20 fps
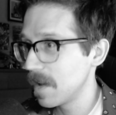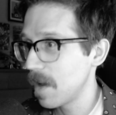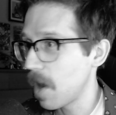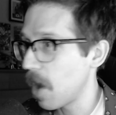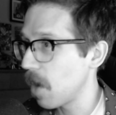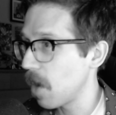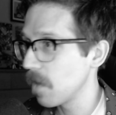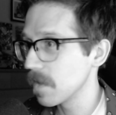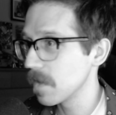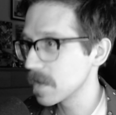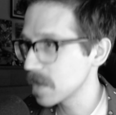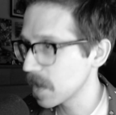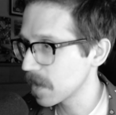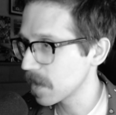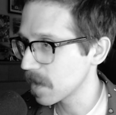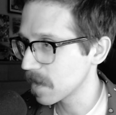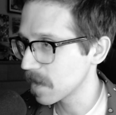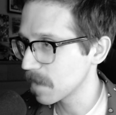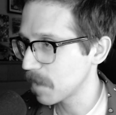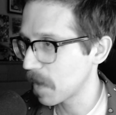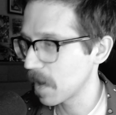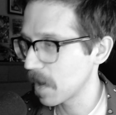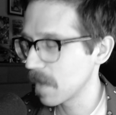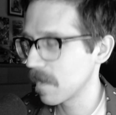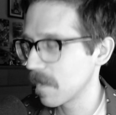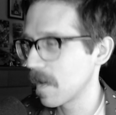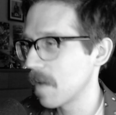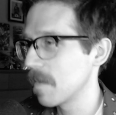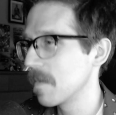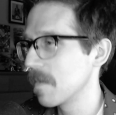all this other part of the
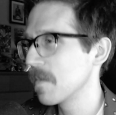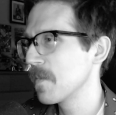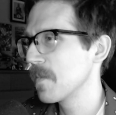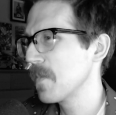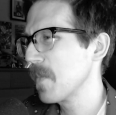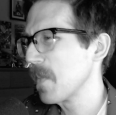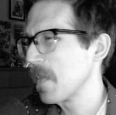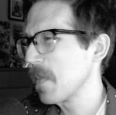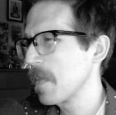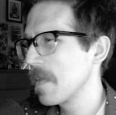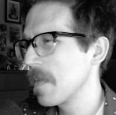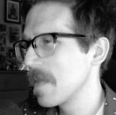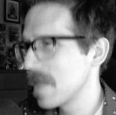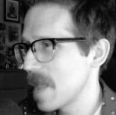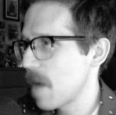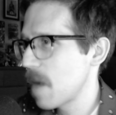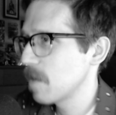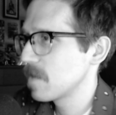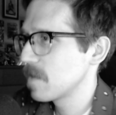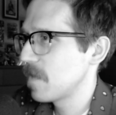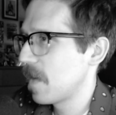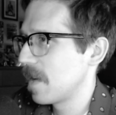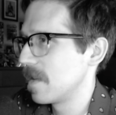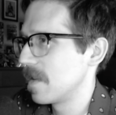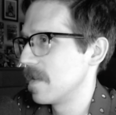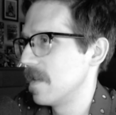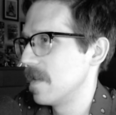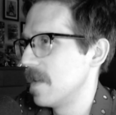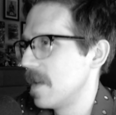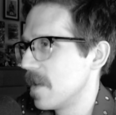farm. That was
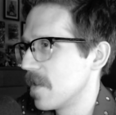fun.